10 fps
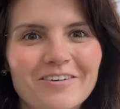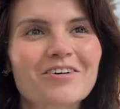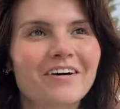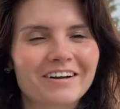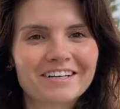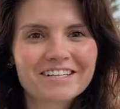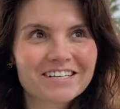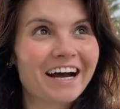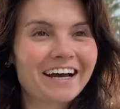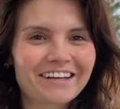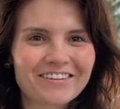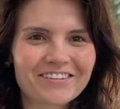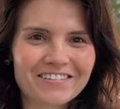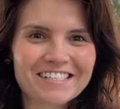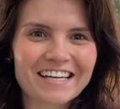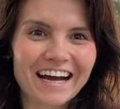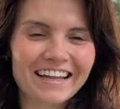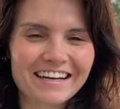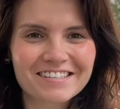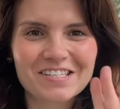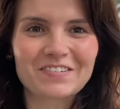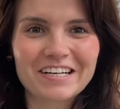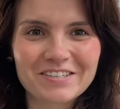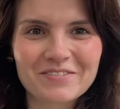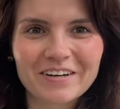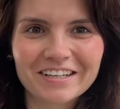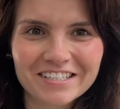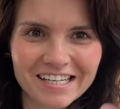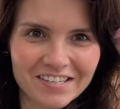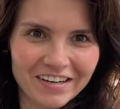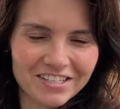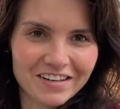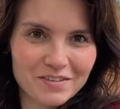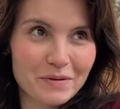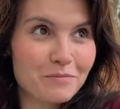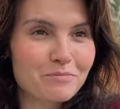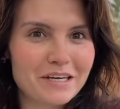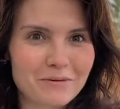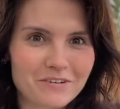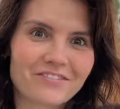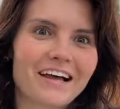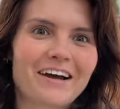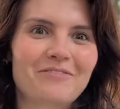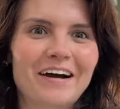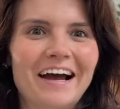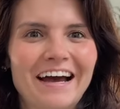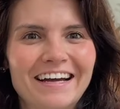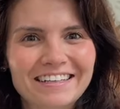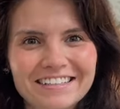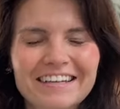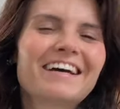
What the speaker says: come out and is shining through the skylights, so I do apologise if I just get this big beam of light on my head.